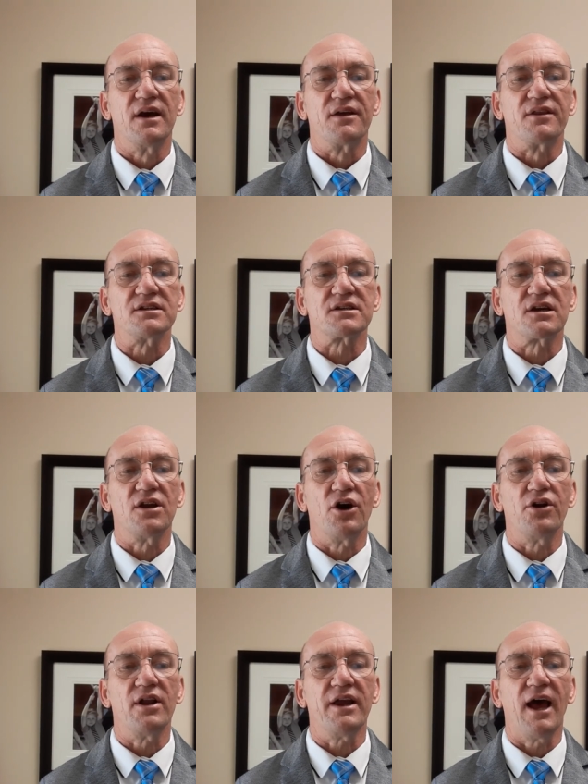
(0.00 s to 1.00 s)
This can
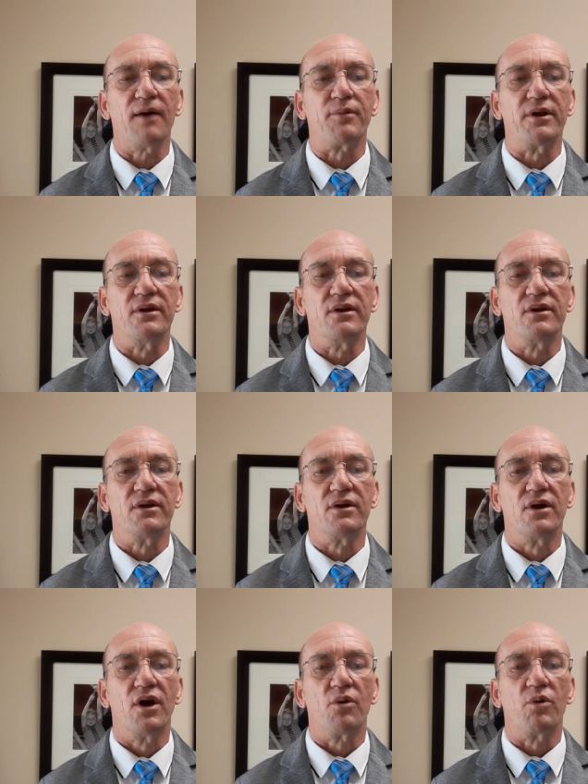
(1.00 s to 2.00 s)
only happen
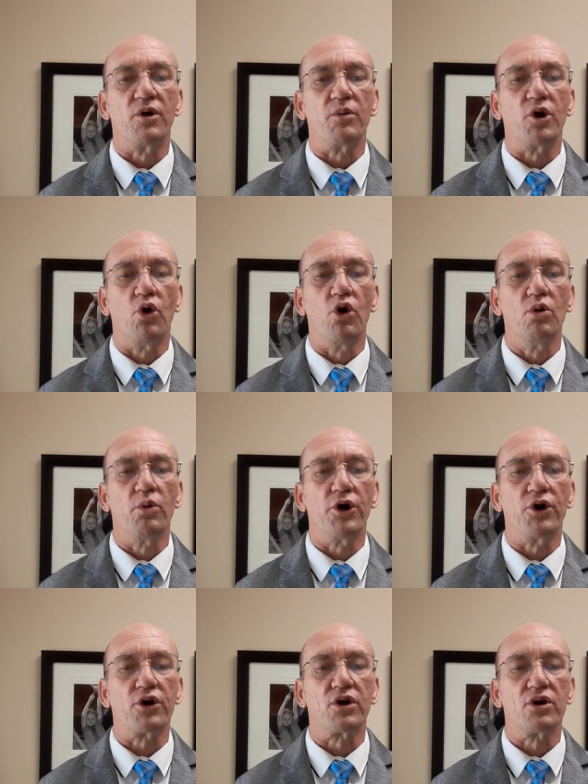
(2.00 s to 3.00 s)
when we all
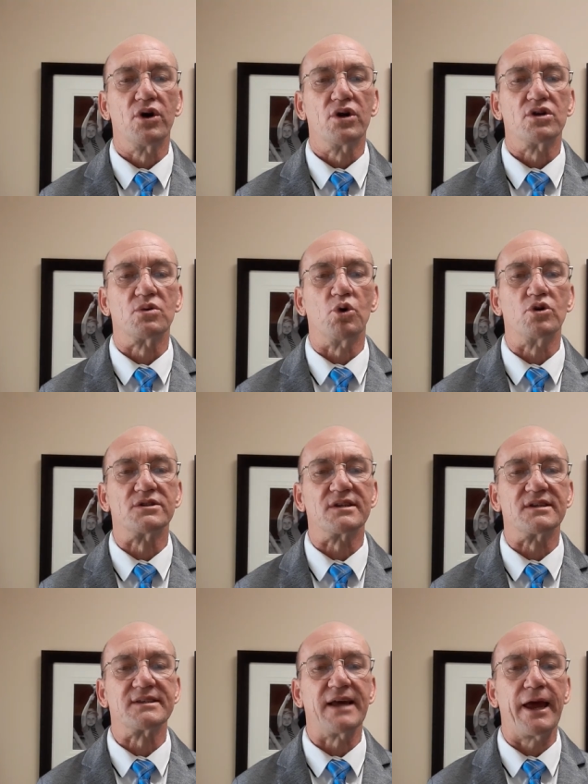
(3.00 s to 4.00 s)
work towards the
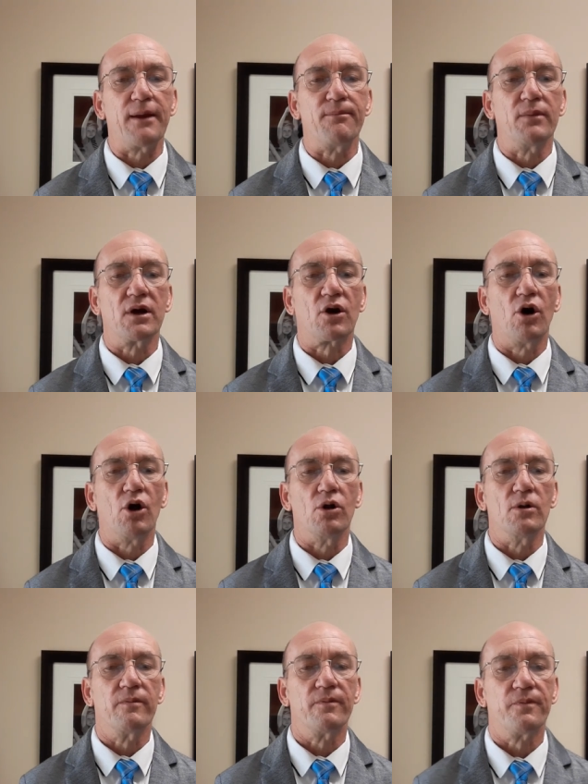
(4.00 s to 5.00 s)
same
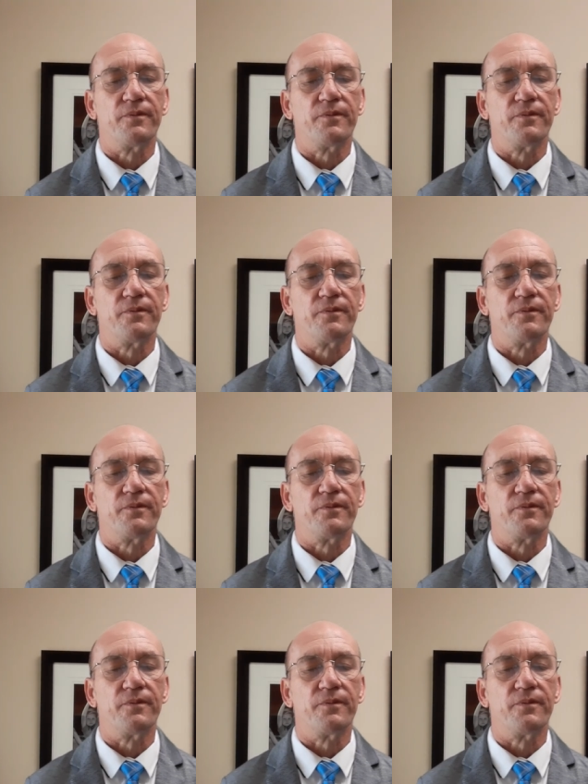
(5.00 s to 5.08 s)
goal.